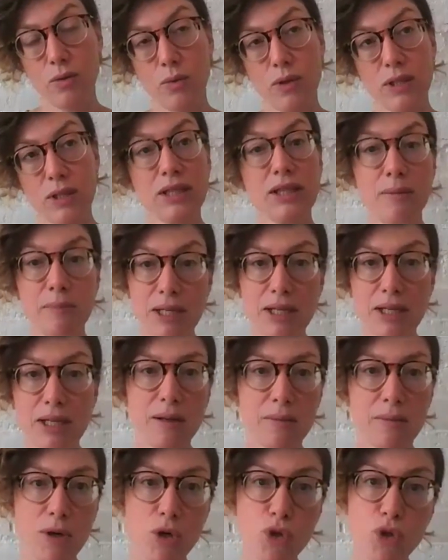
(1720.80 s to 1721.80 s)
with
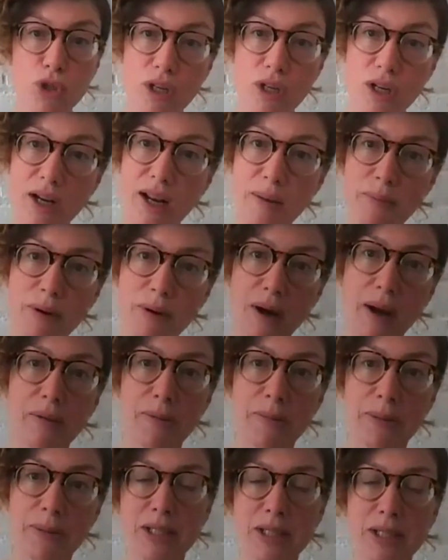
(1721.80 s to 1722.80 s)
limited emotion. I'd
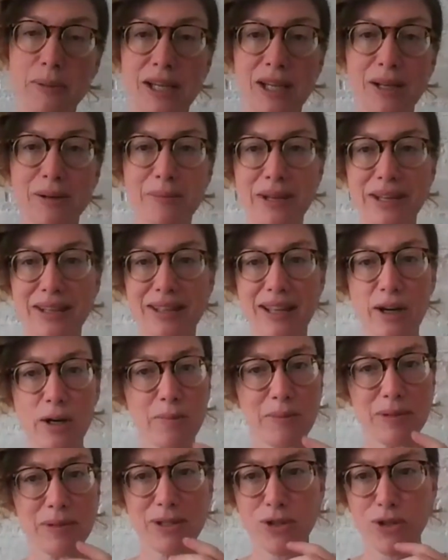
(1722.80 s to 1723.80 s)
probably be speaking to my
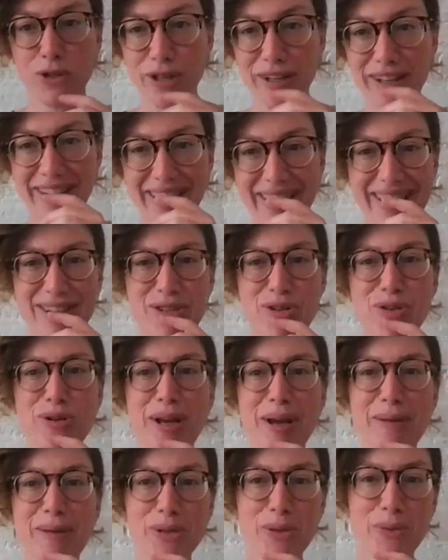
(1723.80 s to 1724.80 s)
therapist 2
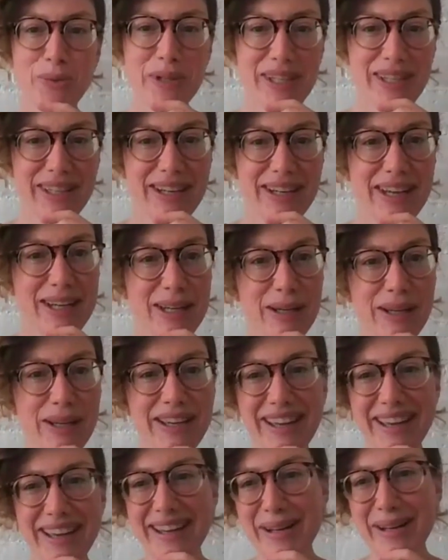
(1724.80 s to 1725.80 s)
times a week and
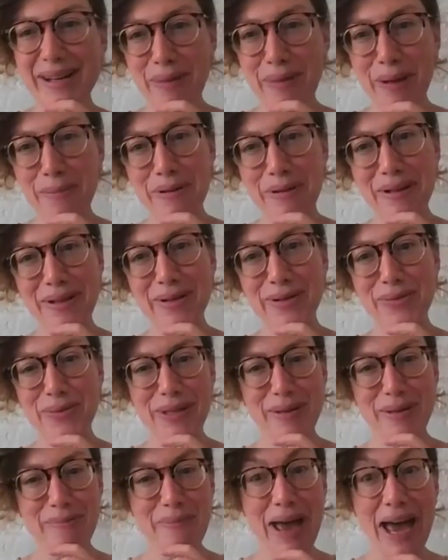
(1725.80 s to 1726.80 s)
hitting my pillows
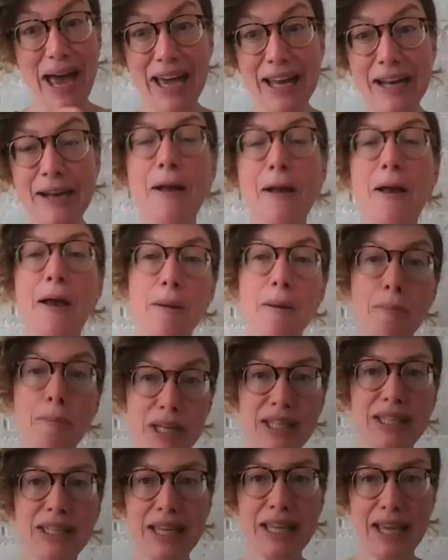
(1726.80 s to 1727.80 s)
with a bat.
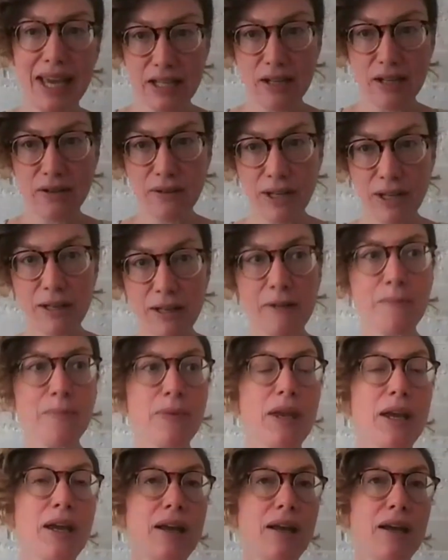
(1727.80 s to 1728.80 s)
But at the end of it,
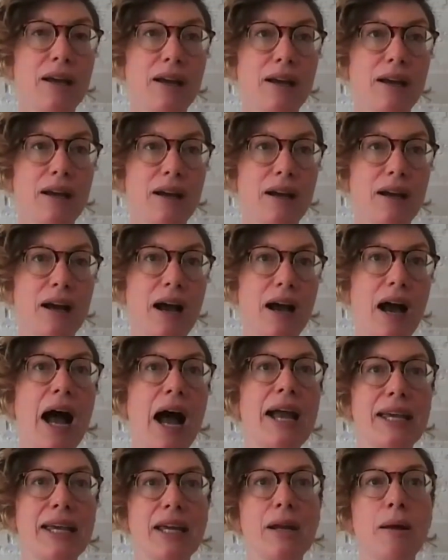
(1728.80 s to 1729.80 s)

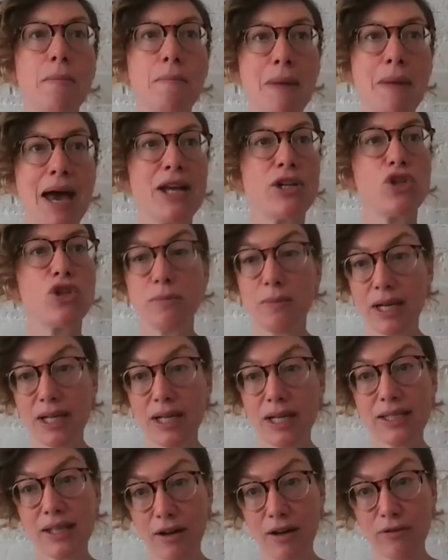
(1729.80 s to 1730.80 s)
I can imagine
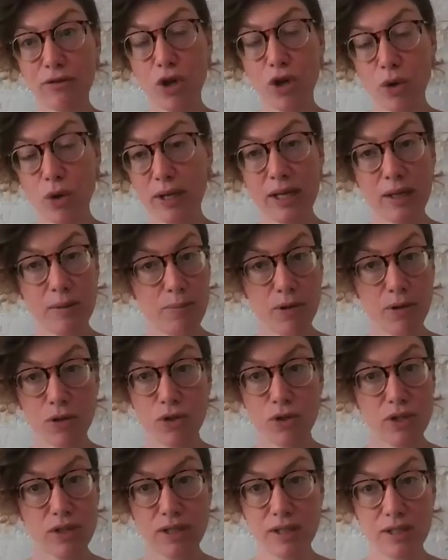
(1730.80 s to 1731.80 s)
myself going in
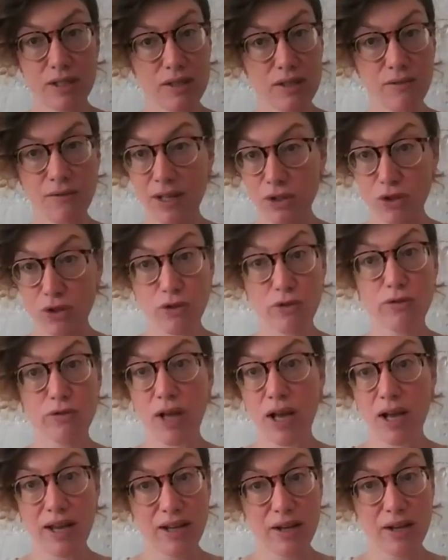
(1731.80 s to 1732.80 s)
person to this investor,
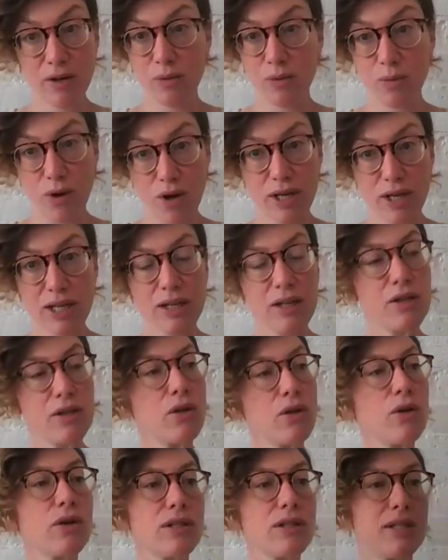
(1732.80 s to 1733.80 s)
flying or walking in
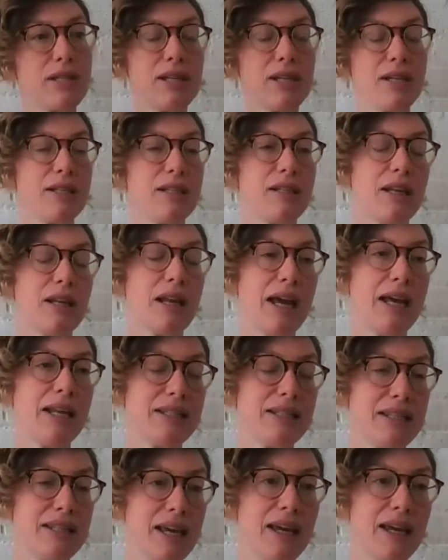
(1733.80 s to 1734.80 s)
New York City
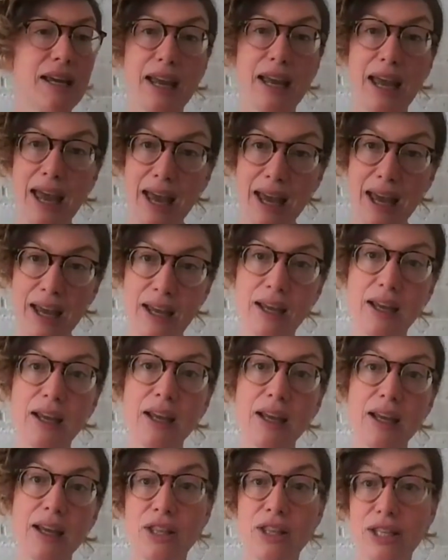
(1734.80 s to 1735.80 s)
and saying, hey,
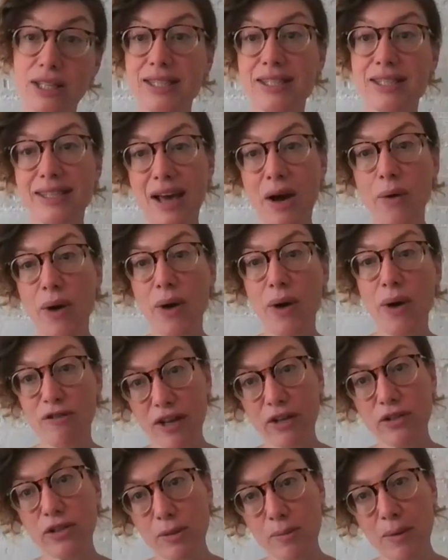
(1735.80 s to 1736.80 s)
this is how I
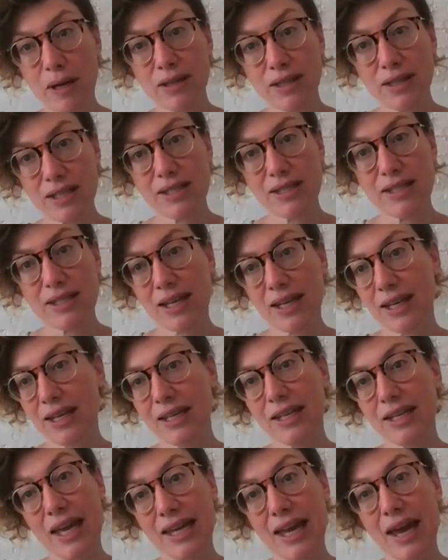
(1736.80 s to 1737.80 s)
felt about this
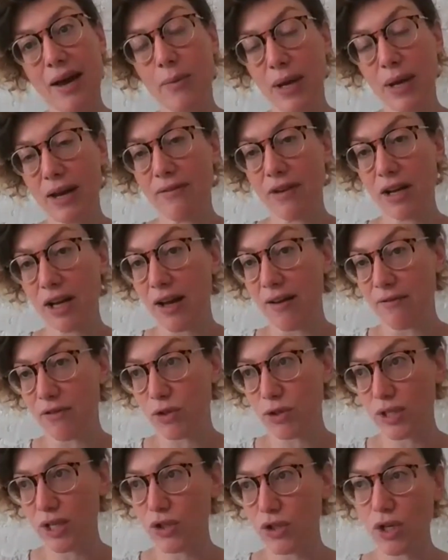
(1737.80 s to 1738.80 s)
thing, and can we have a
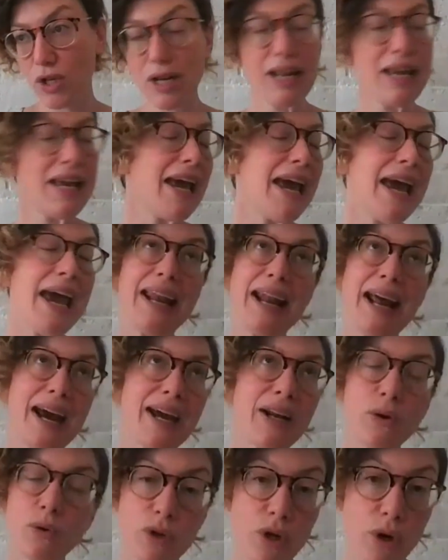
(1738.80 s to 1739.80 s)
conversation? And
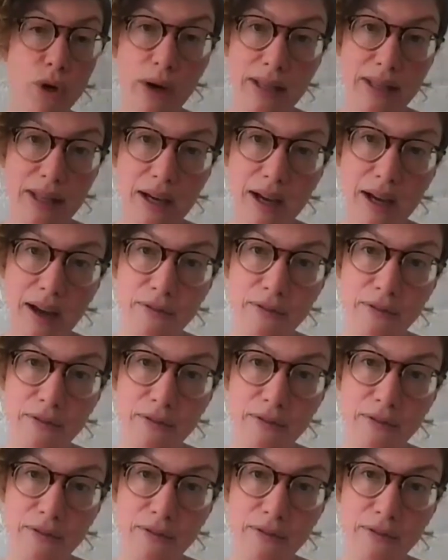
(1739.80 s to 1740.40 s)
I don't know how that